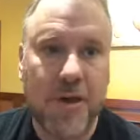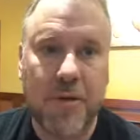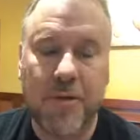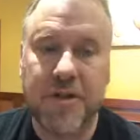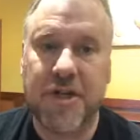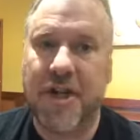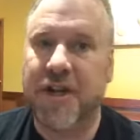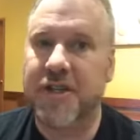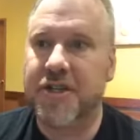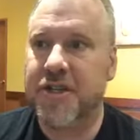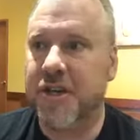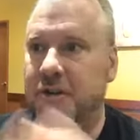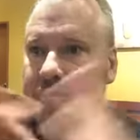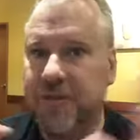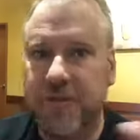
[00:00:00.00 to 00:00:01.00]
which I can
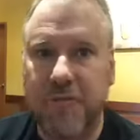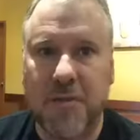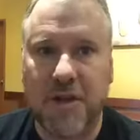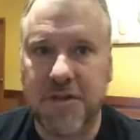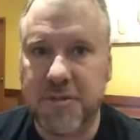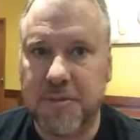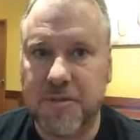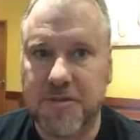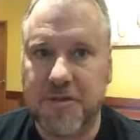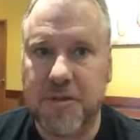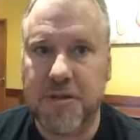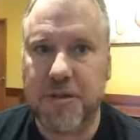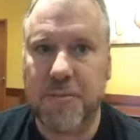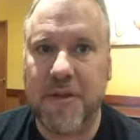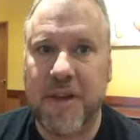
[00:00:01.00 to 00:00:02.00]
share to multiple
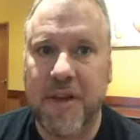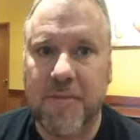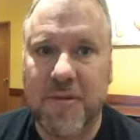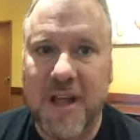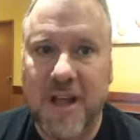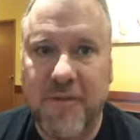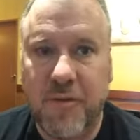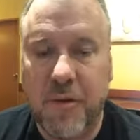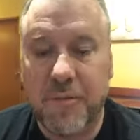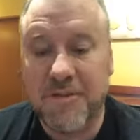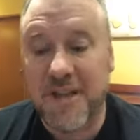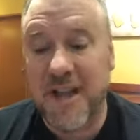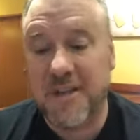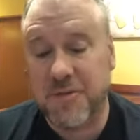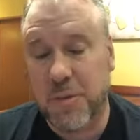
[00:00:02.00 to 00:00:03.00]
social media platforms
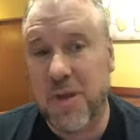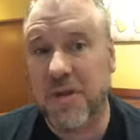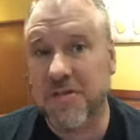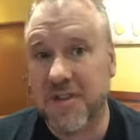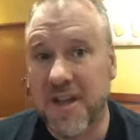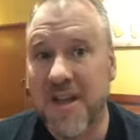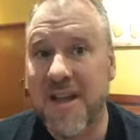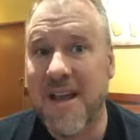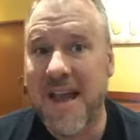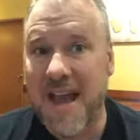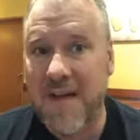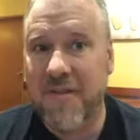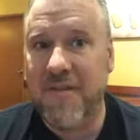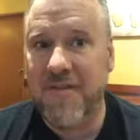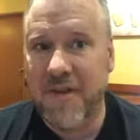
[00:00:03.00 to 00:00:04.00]
as well as
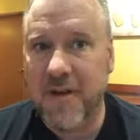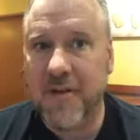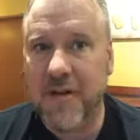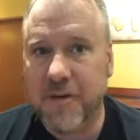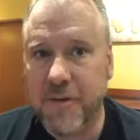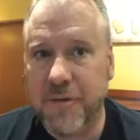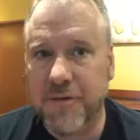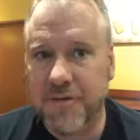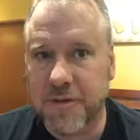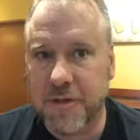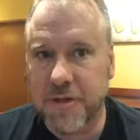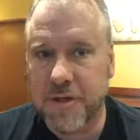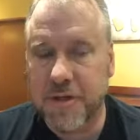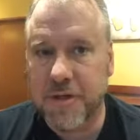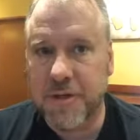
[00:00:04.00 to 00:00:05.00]
have it found in Google
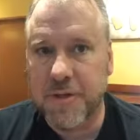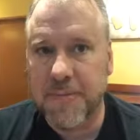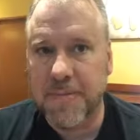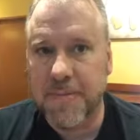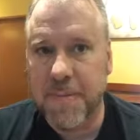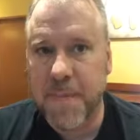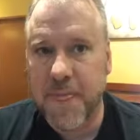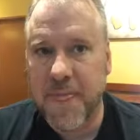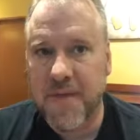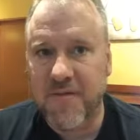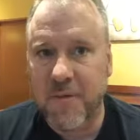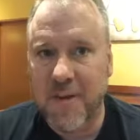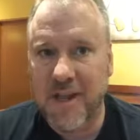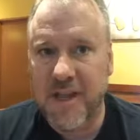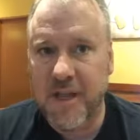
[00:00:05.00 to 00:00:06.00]
search for
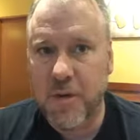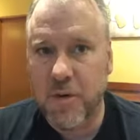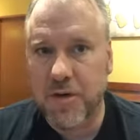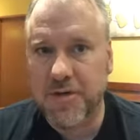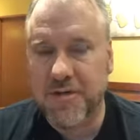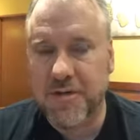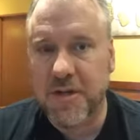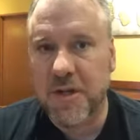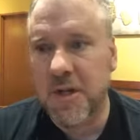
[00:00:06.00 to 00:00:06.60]
my keywords.